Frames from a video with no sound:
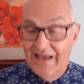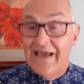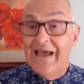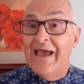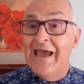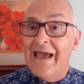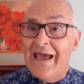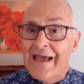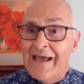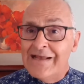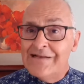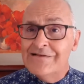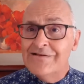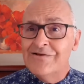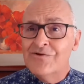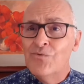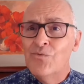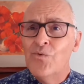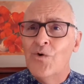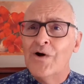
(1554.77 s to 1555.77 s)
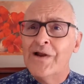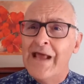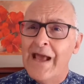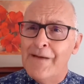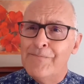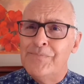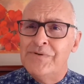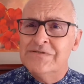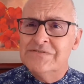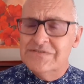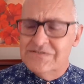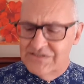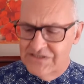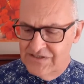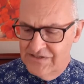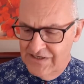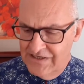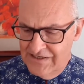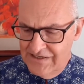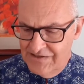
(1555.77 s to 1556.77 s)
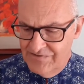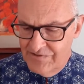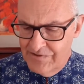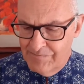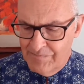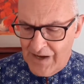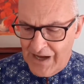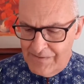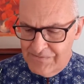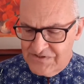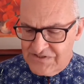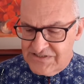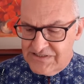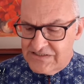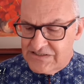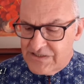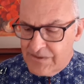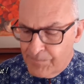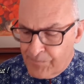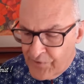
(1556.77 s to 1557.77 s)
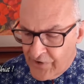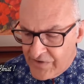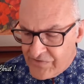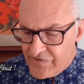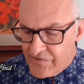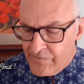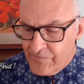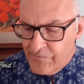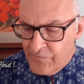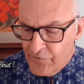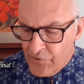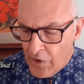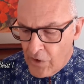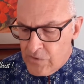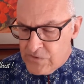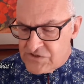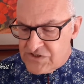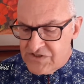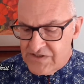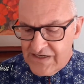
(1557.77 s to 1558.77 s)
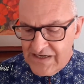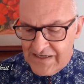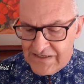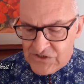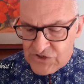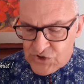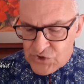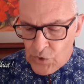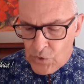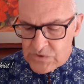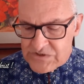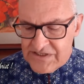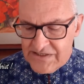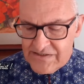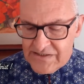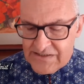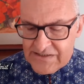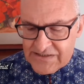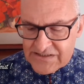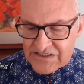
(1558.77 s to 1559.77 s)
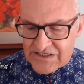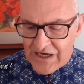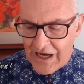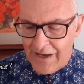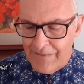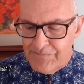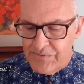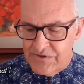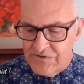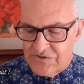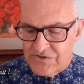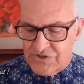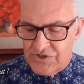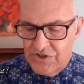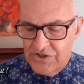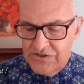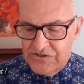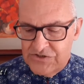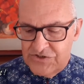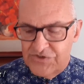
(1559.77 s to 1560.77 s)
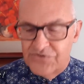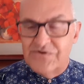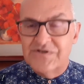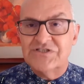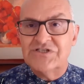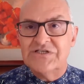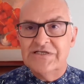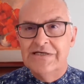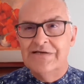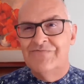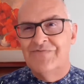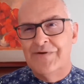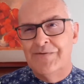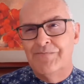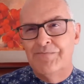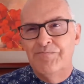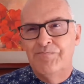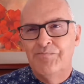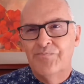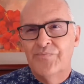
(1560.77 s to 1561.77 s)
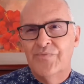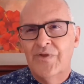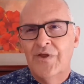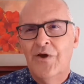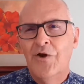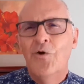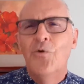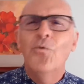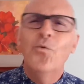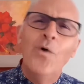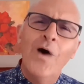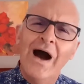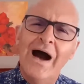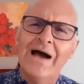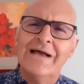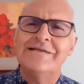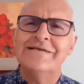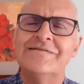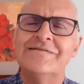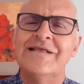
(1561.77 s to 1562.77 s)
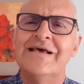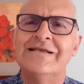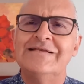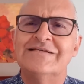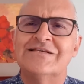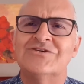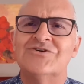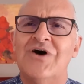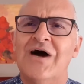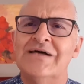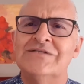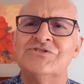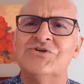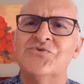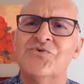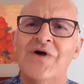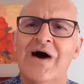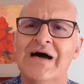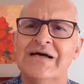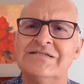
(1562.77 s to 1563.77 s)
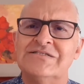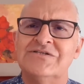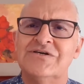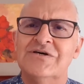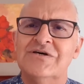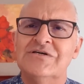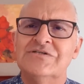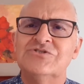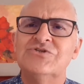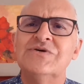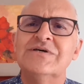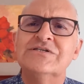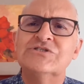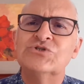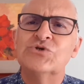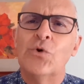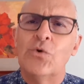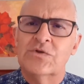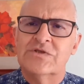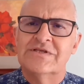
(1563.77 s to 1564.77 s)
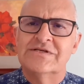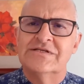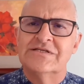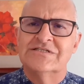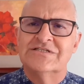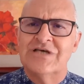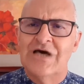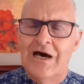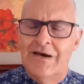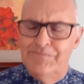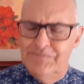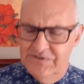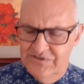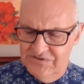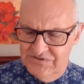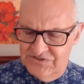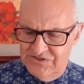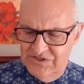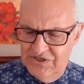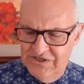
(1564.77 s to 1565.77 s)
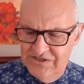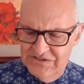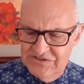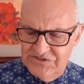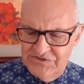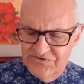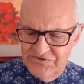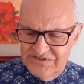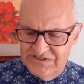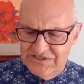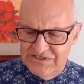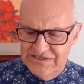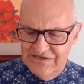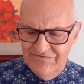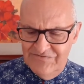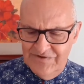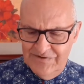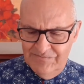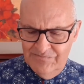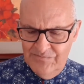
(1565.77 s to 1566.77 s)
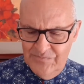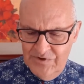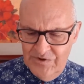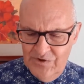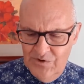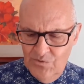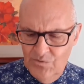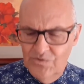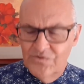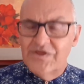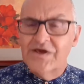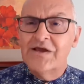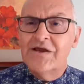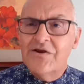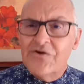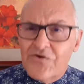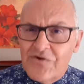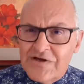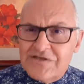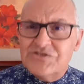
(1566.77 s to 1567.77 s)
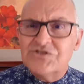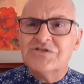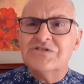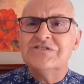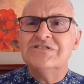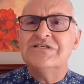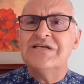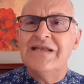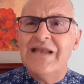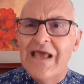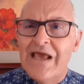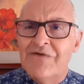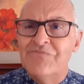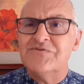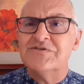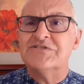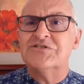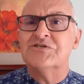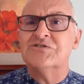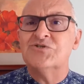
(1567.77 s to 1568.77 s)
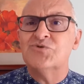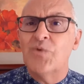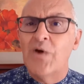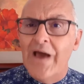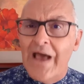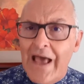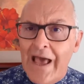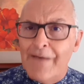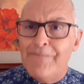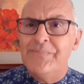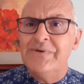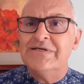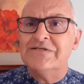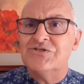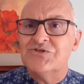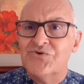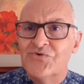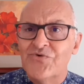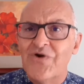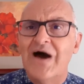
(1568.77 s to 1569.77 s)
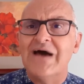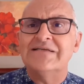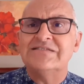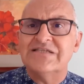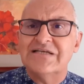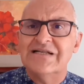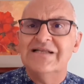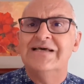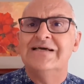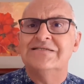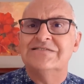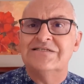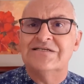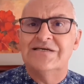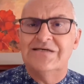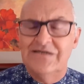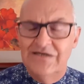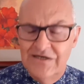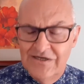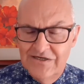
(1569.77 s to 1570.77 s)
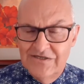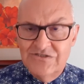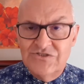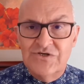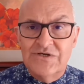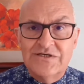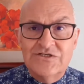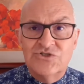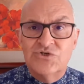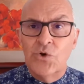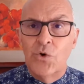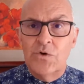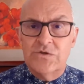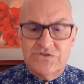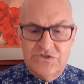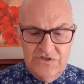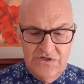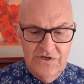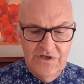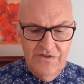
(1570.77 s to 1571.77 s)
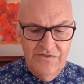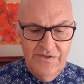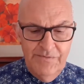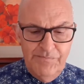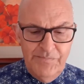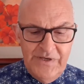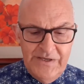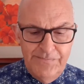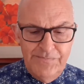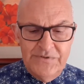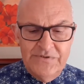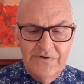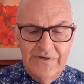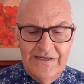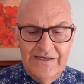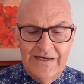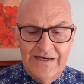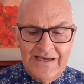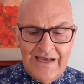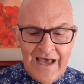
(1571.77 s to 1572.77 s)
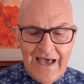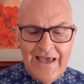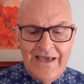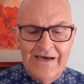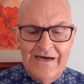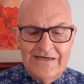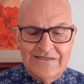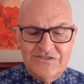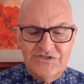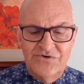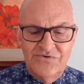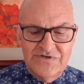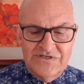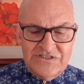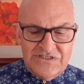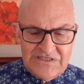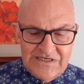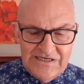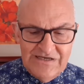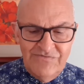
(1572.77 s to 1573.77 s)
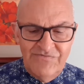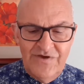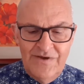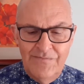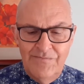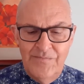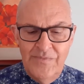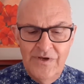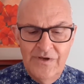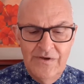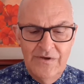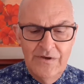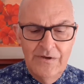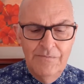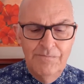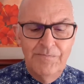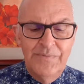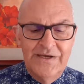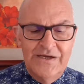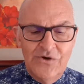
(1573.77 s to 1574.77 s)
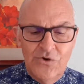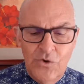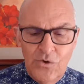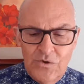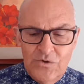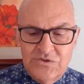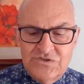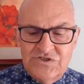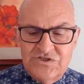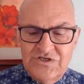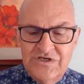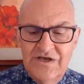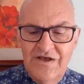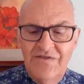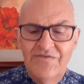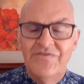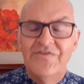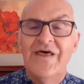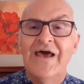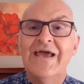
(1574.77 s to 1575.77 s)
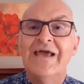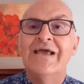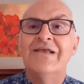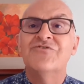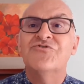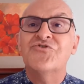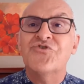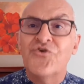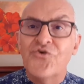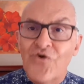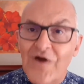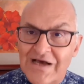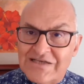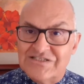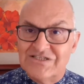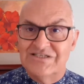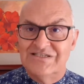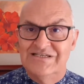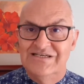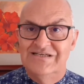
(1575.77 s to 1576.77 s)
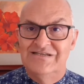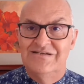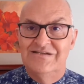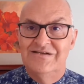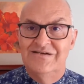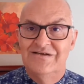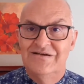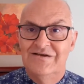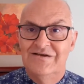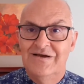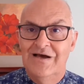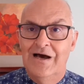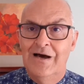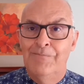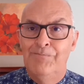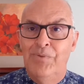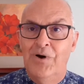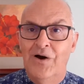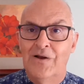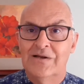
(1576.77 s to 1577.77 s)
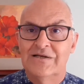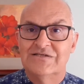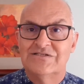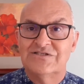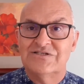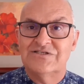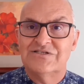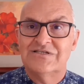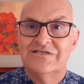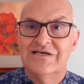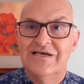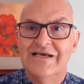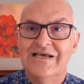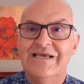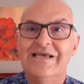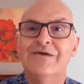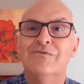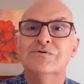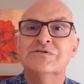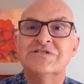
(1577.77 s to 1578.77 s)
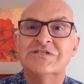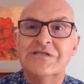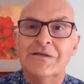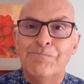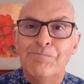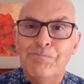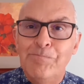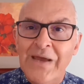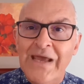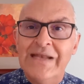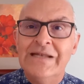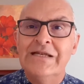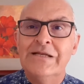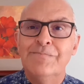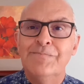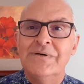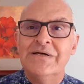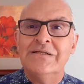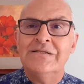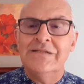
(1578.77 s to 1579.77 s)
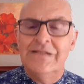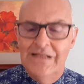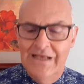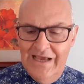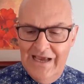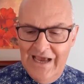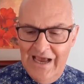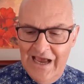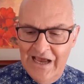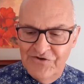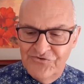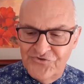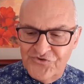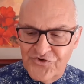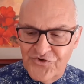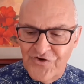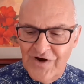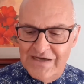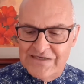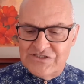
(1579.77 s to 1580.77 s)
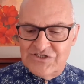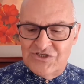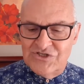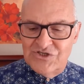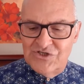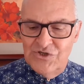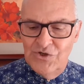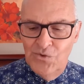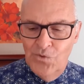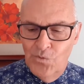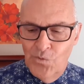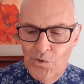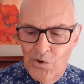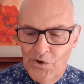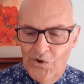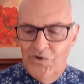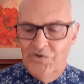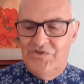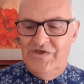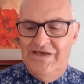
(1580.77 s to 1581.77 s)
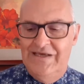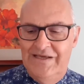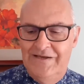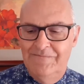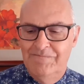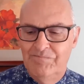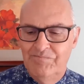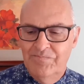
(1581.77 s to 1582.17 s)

And what happens? The Bible says the brethren wrote, exhorting the disciples to receive him. Why they decide to write, to exhort the disciples to receive him? Well, the Christians in Ephesus were happy to write a letter to exhort the people in Achaia to receive him because they trusted Apollos. He was dependable and trustworthy.